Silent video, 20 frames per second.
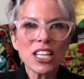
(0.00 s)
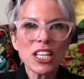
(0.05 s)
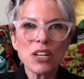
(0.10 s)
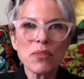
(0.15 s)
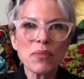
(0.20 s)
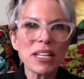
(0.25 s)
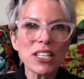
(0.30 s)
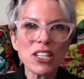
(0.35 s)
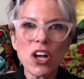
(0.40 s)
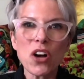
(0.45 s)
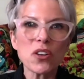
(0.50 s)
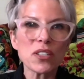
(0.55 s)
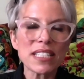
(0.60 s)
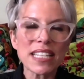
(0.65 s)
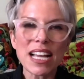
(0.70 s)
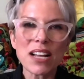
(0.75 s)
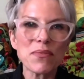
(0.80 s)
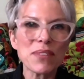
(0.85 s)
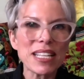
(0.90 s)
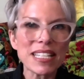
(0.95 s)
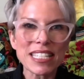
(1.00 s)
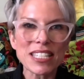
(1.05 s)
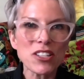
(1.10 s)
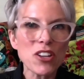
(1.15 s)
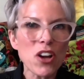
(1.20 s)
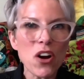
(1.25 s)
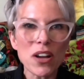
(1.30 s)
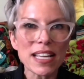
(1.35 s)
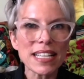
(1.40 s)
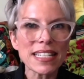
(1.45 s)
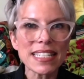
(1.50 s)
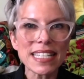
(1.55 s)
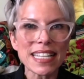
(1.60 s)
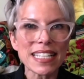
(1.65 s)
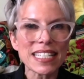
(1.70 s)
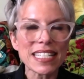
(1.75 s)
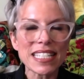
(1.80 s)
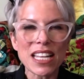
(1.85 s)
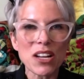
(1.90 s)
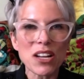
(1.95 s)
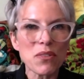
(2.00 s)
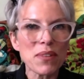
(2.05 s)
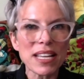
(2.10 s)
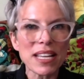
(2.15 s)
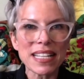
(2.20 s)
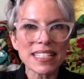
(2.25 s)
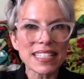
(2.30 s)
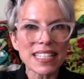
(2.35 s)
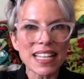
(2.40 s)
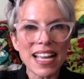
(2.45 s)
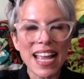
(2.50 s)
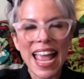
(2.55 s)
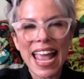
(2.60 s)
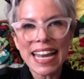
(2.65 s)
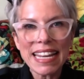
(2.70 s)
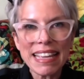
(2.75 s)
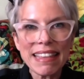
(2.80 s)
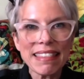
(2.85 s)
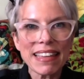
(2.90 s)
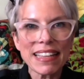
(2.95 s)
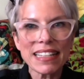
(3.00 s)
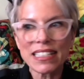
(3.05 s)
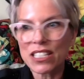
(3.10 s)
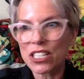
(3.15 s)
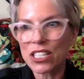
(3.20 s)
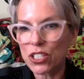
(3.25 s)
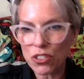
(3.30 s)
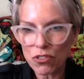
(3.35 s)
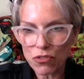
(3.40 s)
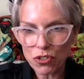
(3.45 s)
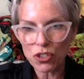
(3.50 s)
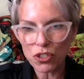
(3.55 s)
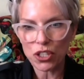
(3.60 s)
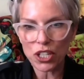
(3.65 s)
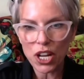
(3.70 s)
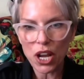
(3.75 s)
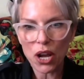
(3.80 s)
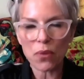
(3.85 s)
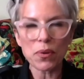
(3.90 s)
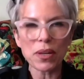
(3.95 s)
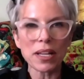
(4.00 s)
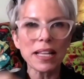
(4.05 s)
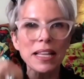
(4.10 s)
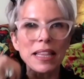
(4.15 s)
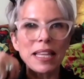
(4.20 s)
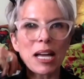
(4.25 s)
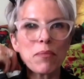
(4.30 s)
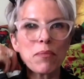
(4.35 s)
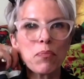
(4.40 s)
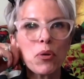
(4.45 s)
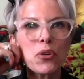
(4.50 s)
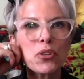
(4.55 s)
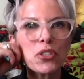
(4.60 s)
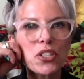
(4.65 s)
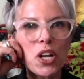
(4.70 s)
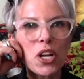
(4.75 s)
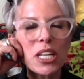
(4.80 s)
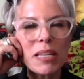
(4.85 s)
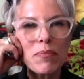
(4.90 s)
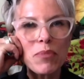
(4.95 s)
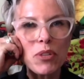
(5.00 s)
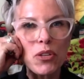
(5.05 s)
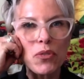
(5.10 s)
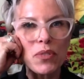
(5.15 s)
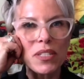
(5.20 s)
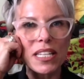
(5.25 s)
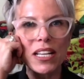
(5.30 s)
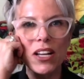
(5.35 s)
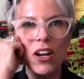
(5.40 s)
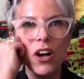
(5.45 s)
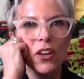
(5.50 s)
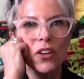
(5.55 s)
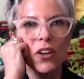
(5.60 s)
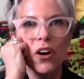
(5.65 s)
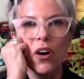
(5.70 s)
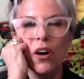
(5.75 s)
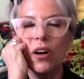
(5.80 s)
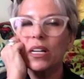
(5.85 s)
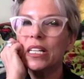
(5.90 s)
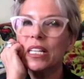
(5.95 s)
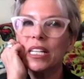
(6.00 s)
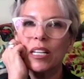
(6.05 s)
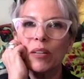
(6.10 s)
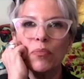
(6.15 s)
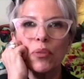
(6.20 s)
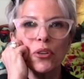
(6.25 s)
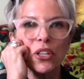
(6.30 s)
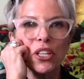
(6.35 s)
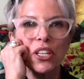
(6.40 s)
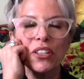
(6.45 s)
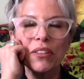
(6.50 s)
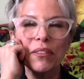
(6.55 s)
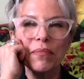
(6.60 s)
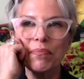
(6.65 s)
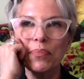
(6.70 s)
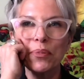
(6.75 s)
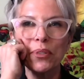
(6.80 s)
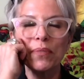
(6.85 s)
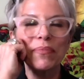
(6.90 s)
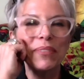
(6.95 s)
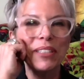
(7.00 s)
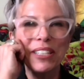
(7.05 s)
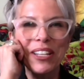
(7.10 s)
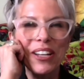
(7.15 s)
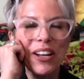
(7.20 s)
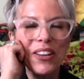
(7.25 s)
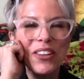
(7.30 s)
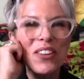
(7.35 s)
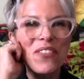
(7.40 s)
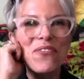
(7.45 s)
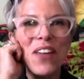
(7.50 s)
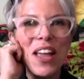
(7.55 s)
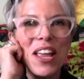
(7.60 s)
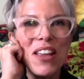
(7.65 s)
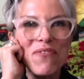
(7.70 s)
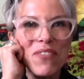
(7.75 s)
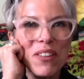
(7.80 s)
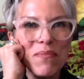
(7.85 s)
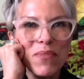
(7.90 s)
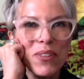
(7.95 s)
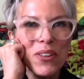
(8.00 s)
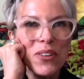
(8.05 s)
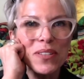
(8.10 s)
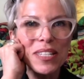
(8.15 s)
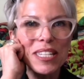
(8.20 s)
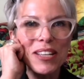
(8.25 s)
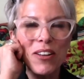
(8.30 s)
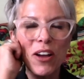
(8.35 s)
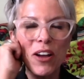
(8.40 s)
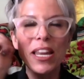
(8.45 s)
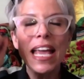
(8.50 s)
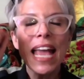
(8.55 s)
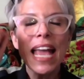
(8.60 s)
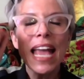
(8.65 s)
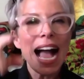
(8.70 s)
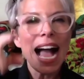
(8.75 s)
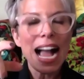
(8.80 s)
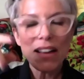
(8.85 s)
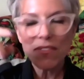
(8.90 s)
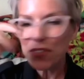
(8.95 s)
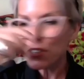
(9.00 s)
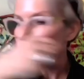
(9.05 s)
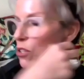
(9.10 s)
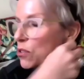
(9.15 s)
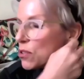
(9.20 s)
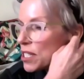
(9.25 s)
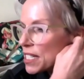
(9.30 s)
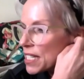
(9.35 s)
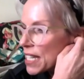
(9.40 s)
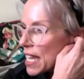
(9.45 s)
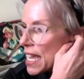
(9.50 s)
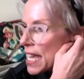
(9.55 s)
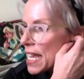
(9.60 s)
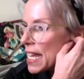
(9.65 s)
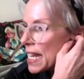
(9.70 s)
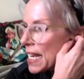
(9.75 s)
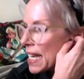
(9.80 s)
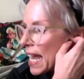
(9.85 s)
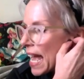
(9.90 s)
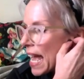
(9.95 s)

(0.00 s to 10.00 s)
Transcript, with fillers: in lockdown, it's not, is it? So it's like anything to, you know, like put Dolly music on or put your you know, your favourite music on. Have you seen